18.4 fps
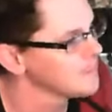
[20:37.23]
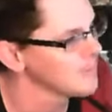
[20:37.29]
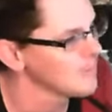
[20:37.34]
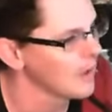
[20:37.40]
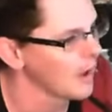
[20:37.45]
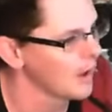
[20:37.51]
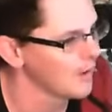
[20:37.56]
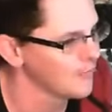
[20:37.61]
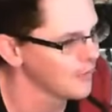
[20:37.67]

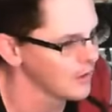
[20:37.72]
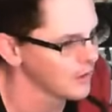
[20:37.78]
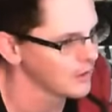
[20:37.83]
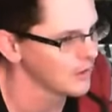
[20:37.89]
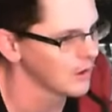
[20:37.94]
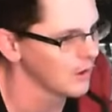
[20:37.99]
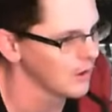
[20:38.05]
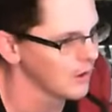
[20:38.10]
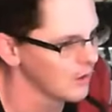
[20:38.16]
I've heard
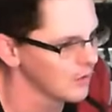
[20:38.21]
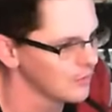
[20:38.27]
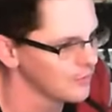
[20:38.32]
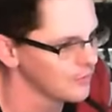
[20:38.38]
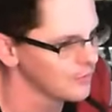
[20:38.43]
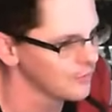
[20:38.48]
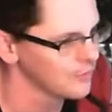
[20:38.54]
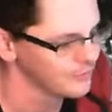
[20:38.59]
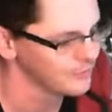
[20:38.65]
of
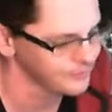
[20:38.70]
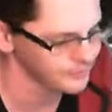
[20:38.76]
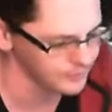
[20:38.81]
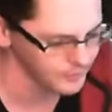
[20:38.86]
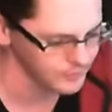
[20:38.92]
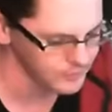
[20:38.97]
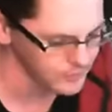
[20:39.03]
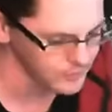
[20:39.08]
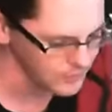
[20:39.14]

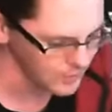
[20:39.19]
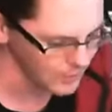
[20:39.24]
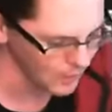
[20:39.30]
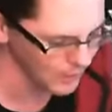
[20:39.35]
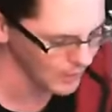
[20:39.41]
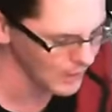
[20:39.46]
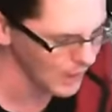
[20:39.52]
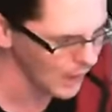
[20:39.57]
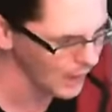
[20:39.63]

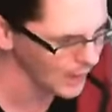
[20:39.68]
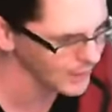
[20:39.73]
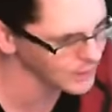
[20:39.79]
Akai